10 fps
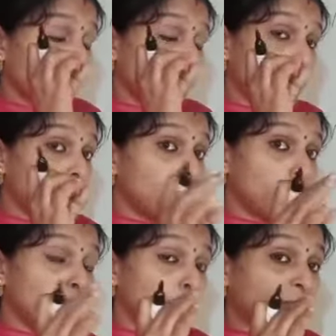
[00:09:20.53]
we know
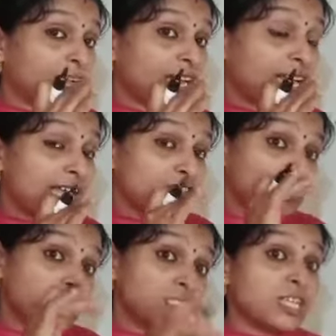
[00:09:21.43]
woodpecker has
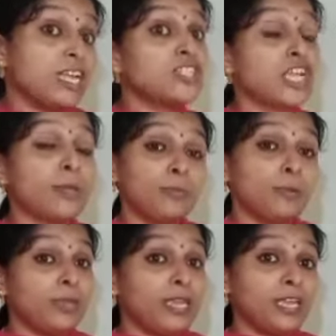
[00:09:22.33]
chisel
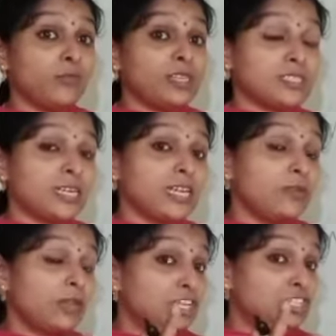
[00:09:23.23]
shaped beak. We
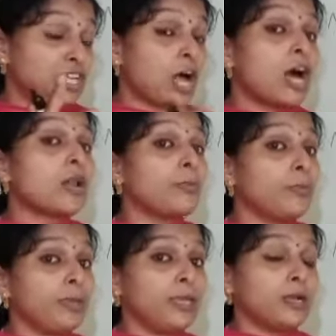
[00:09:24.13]
studied very
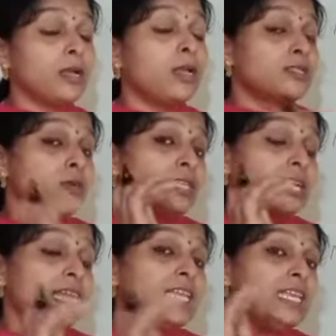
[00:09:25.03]
sharp beak, so it
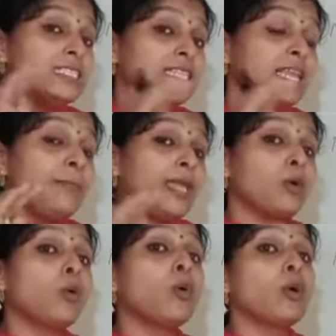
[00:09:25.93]
can easily make
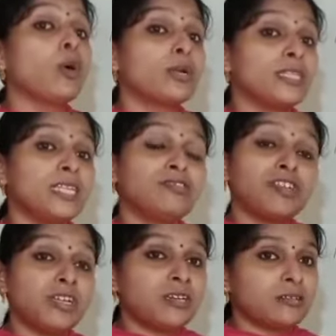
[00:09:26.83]
hole on the
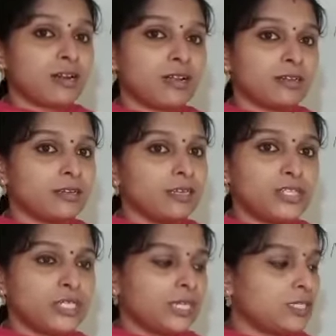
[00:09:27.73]
tree trunk,
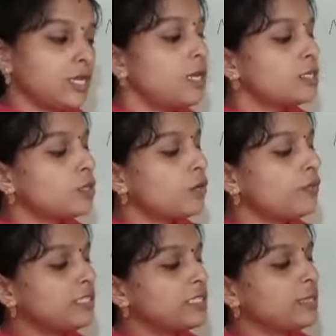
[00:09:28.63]
isn't it? So
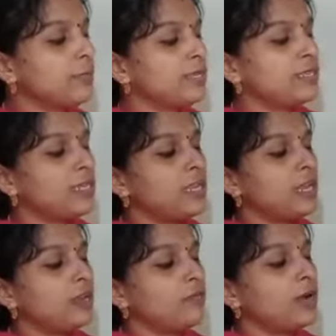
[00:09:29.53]
which is the
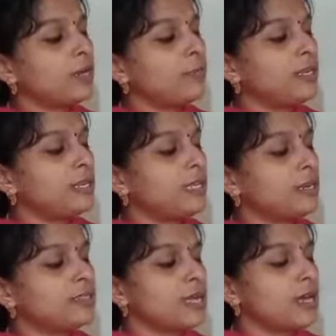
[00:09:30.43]
material? What
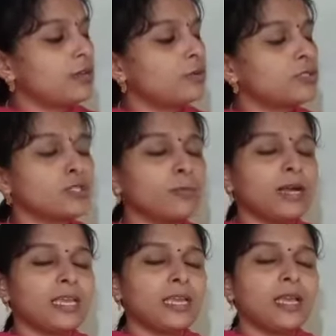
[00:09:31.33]
materials are used
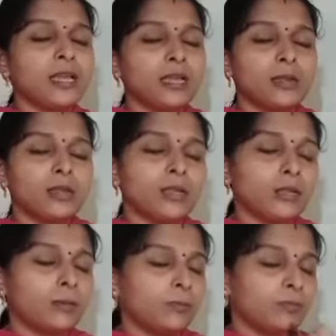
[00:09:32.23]
by
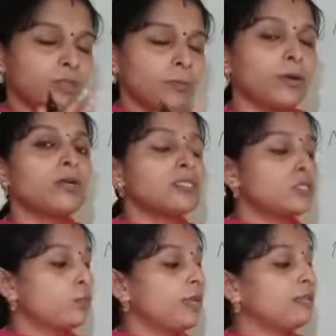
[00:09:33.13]
the birds
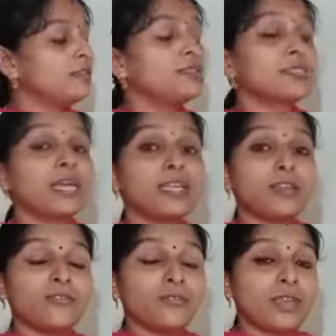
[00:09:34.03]
to build this
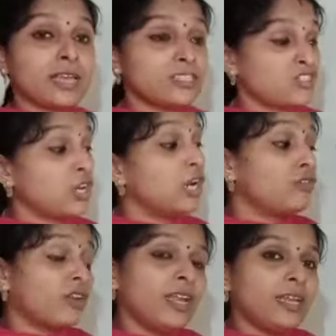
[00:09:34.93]
kind of nest?
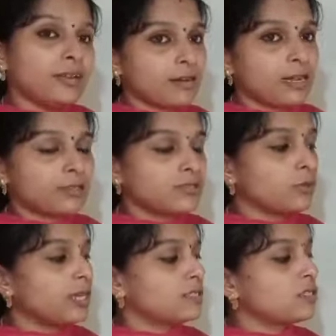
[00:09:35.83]
Tree trunk. So
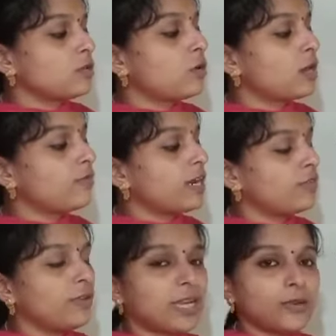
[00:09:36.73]
next column
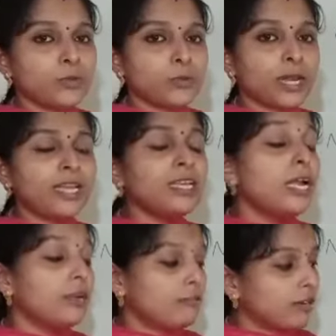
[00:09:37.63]
what we have to write?
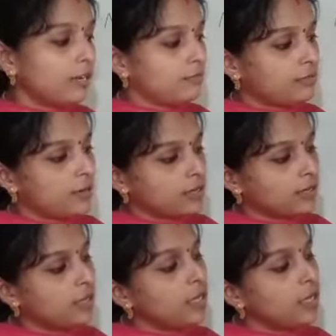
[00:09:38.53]
Tree trunk.